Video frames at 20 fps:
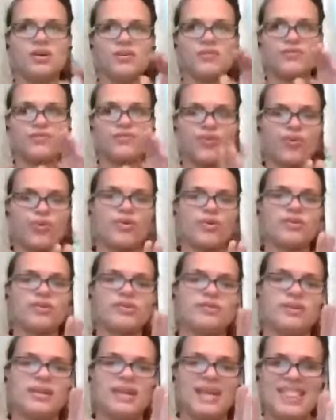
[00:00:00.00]

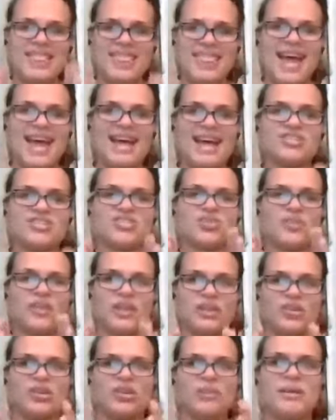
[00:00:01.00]
forward in that so
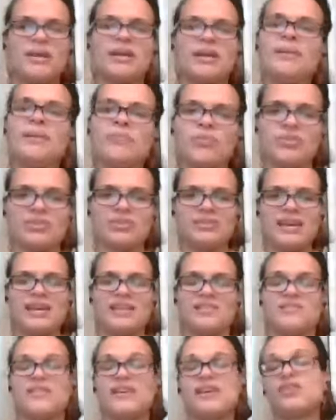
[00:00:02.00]
that you can become more
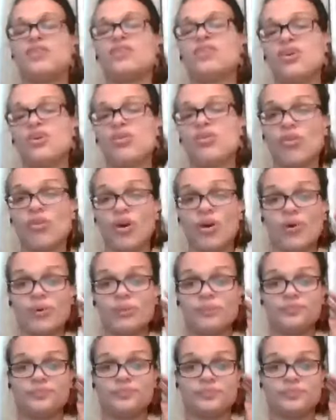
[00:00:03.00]
satisfied and you can grow.